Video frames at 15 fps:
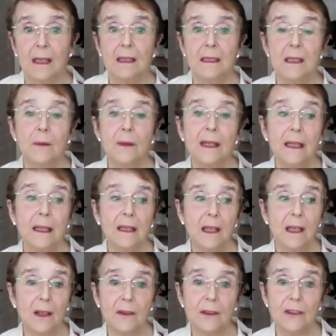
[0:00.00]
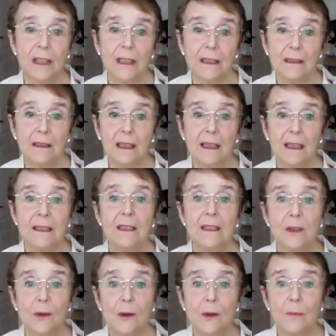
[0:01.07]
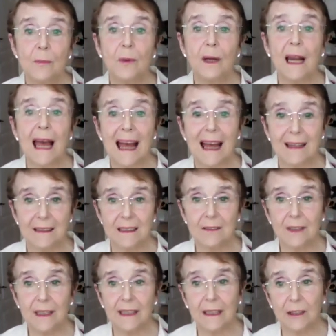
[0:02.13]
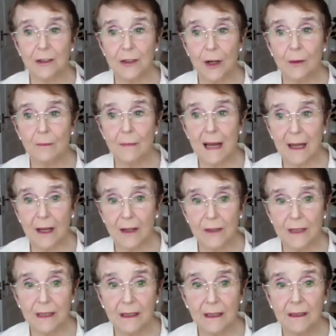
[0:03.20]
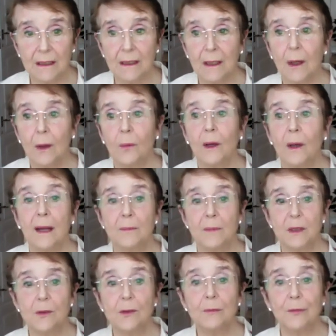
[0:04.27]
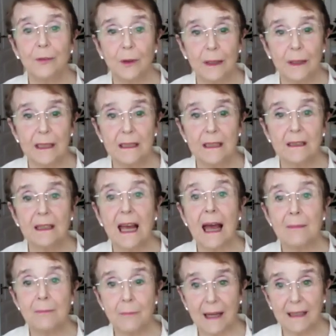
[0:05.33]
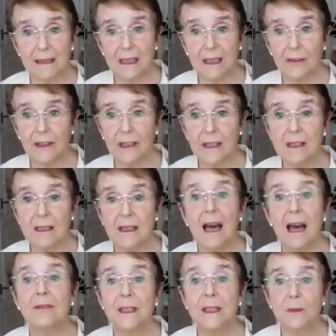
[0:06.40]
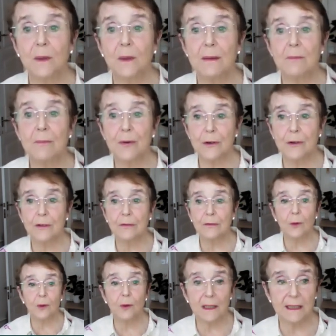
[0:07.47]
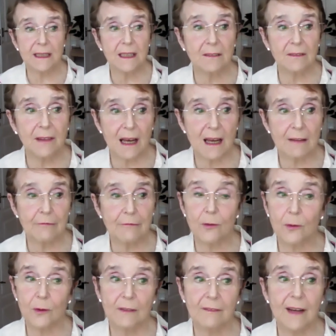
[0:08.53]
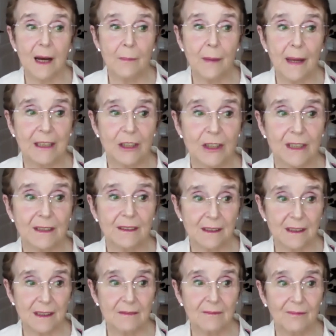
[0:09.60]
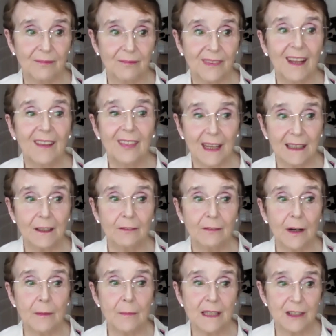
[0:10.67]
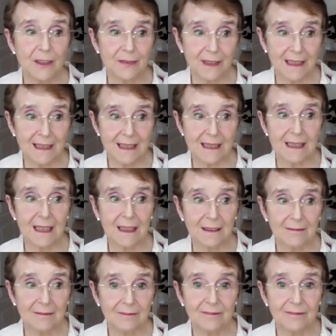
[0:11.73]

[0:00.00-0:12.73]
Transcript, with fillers: So, in conclusion, Clinisorb will actively control malodor, will absorb fluid and bacteria, and this will improve quality of life for all of our patients. Thank you very much for listening.